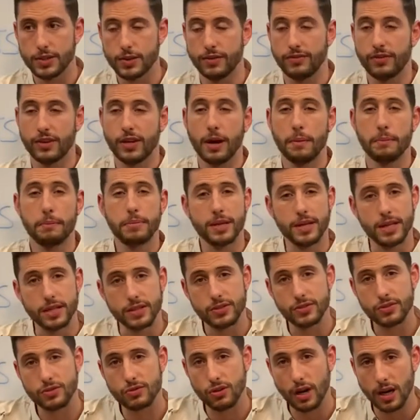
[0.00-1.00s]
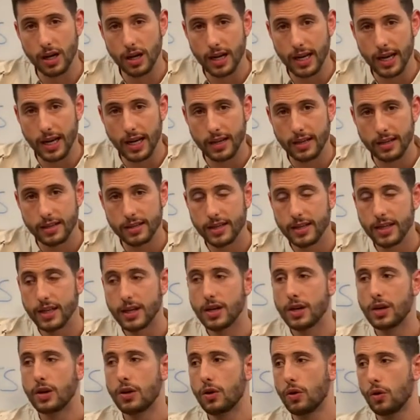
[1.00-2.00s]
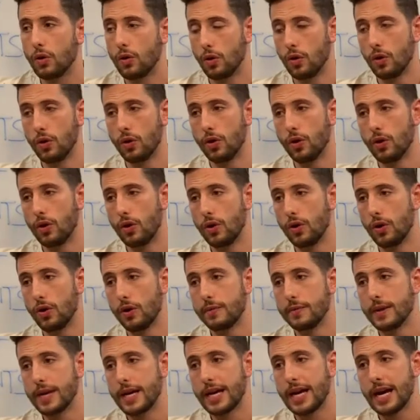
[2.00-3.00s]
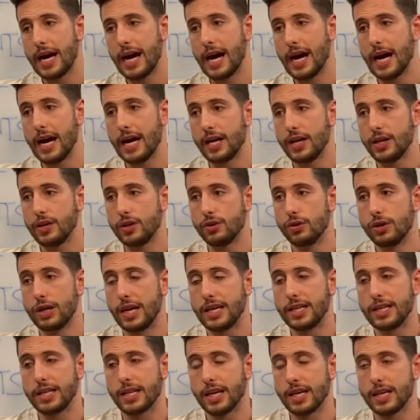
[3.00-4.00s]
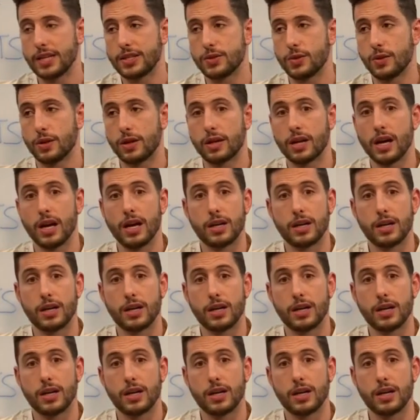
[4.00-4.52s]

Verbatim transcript: So if a company is struggling, or uh, you're lending it to a,